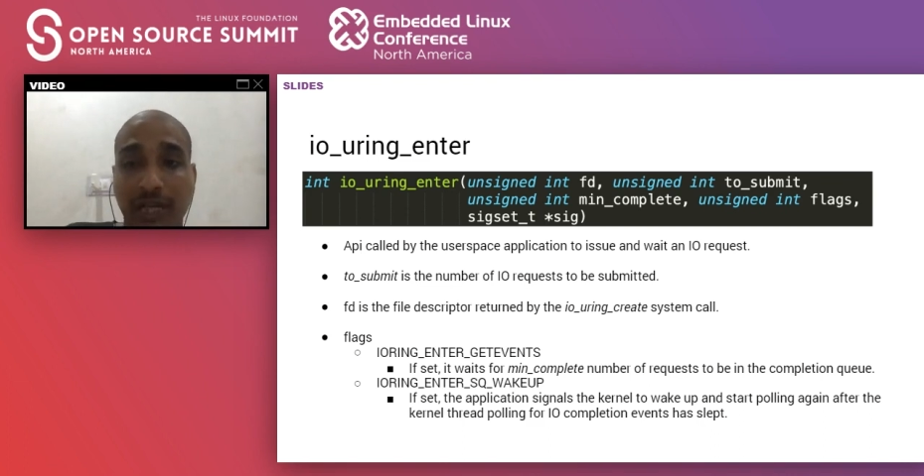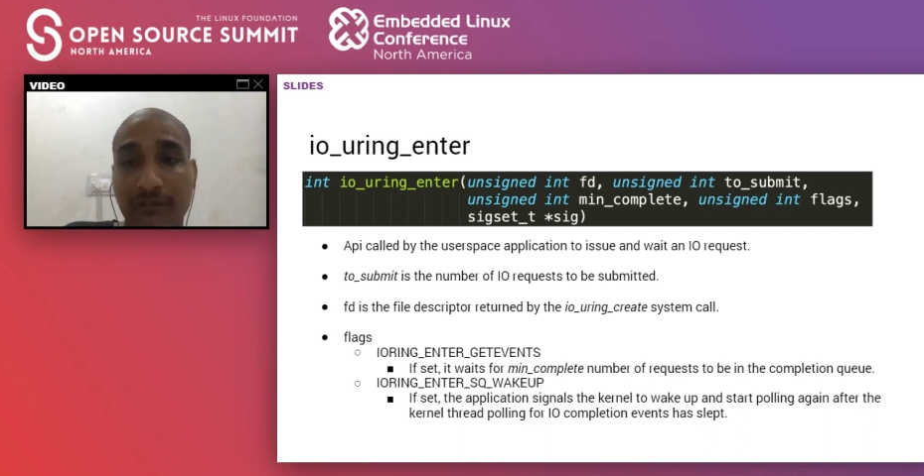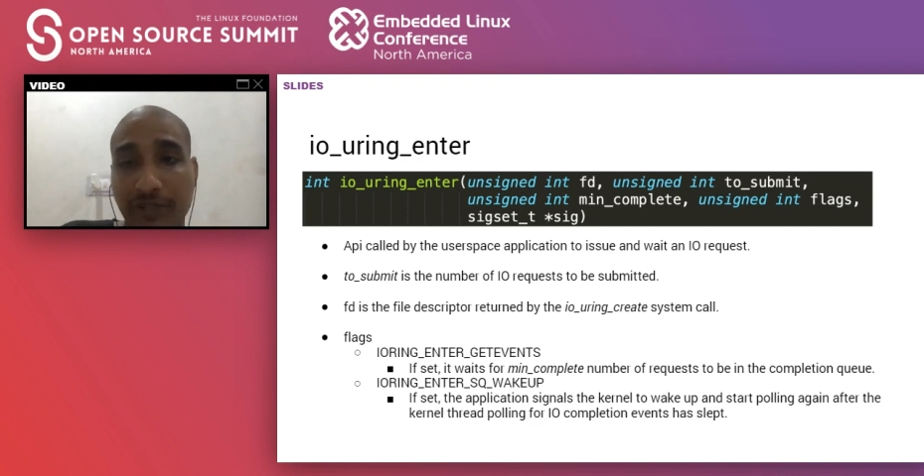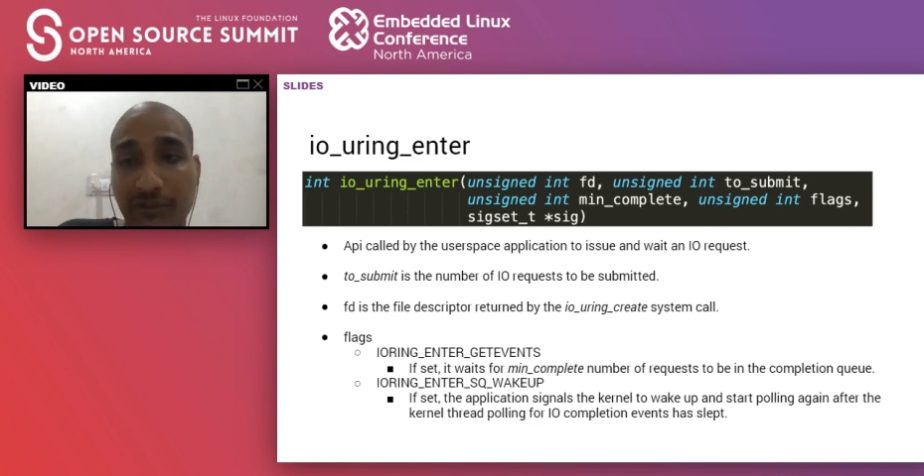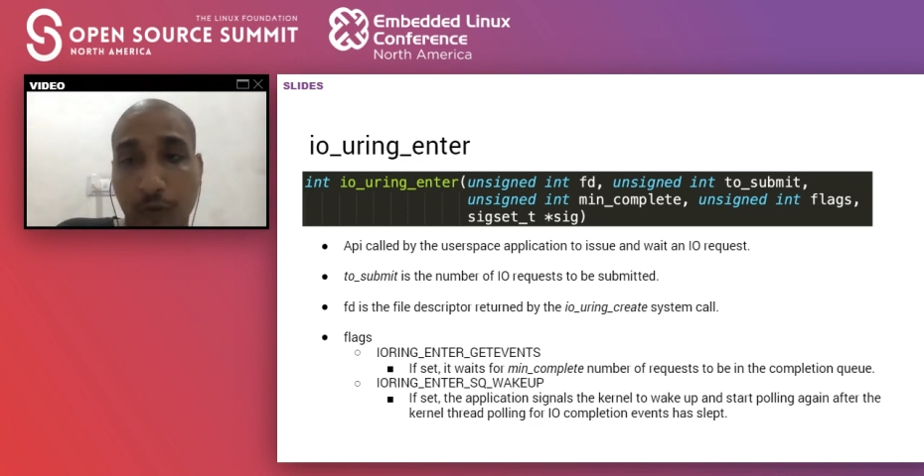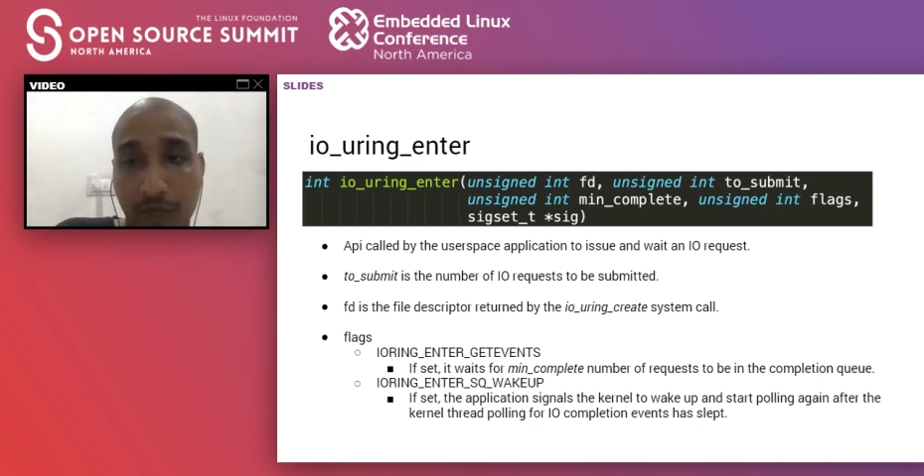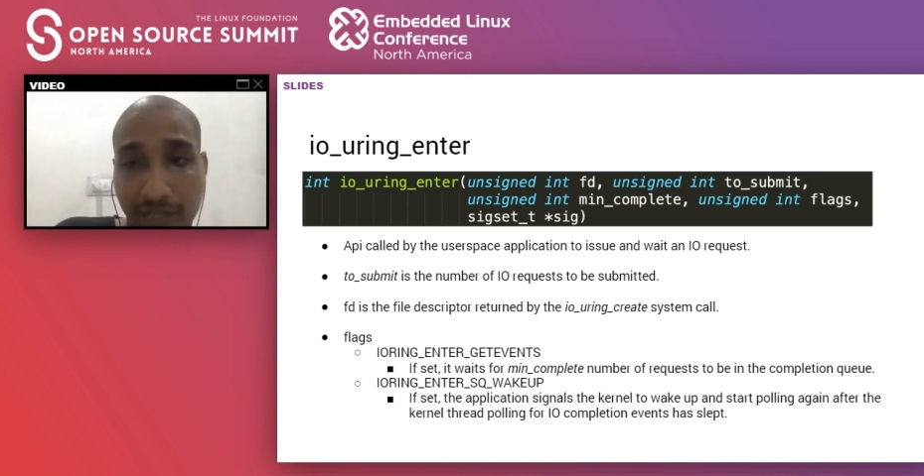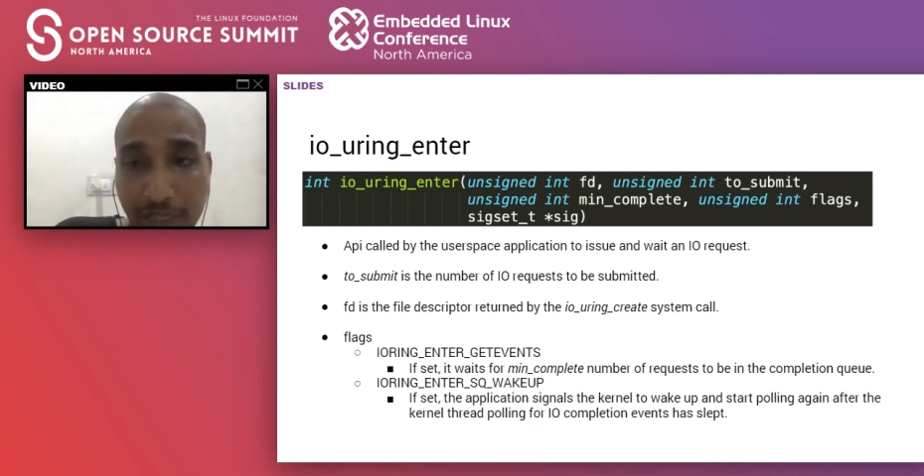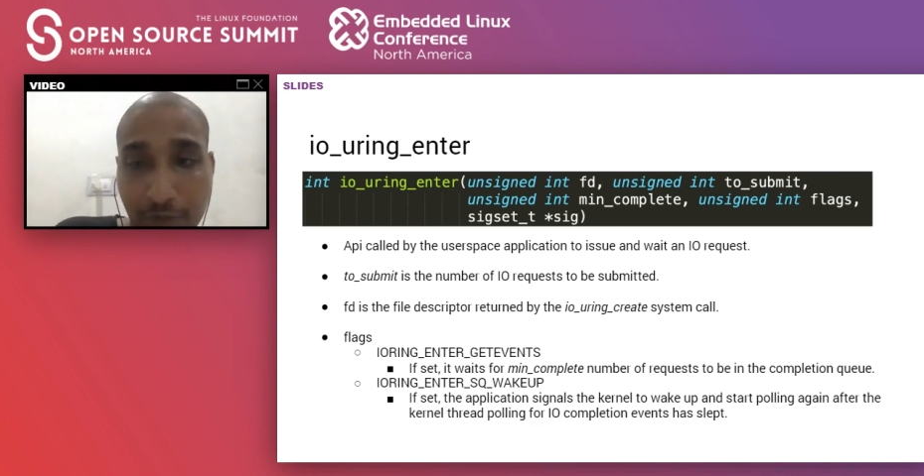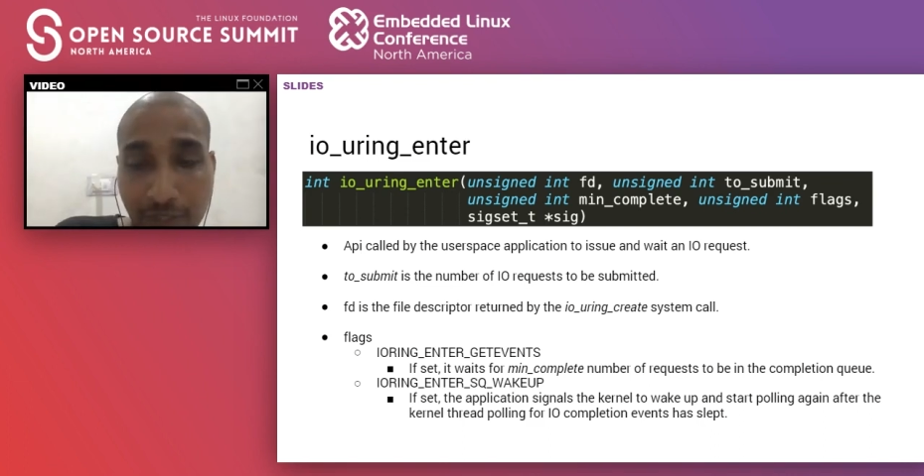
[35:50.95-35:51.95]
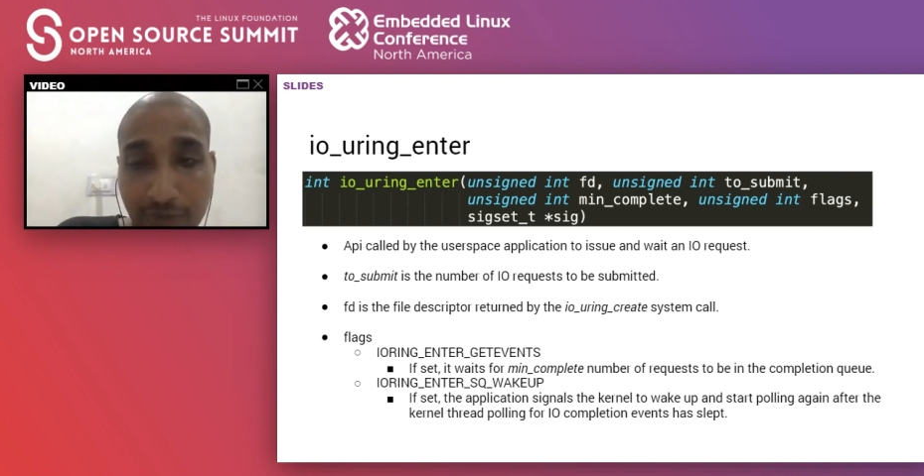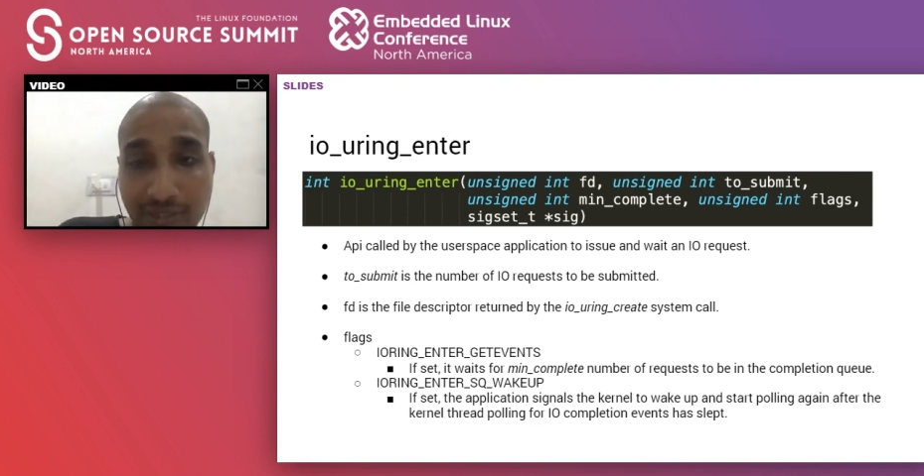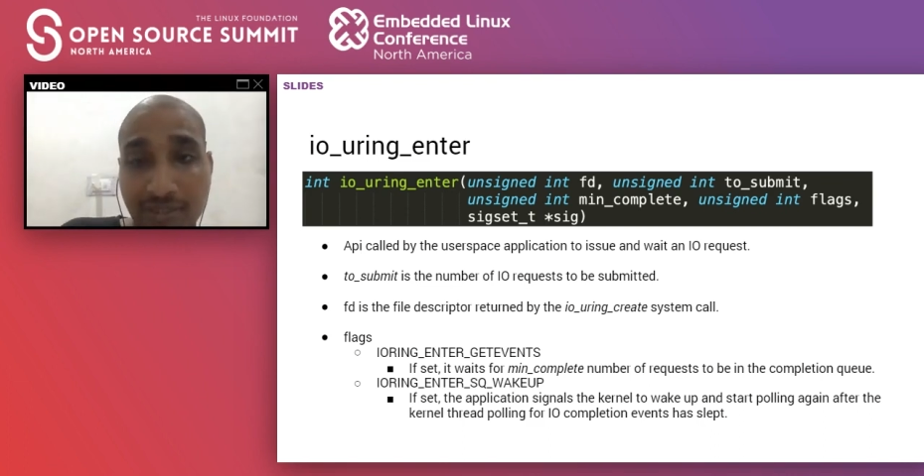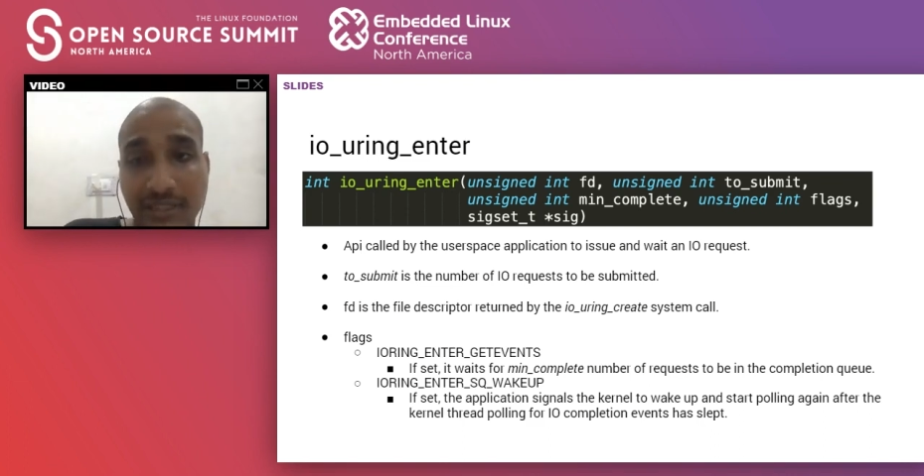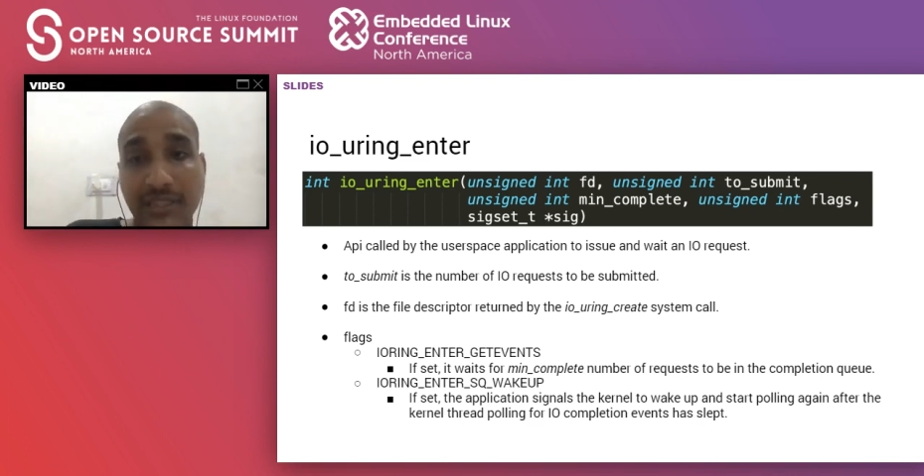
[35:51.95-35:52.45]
and wait for an IO request.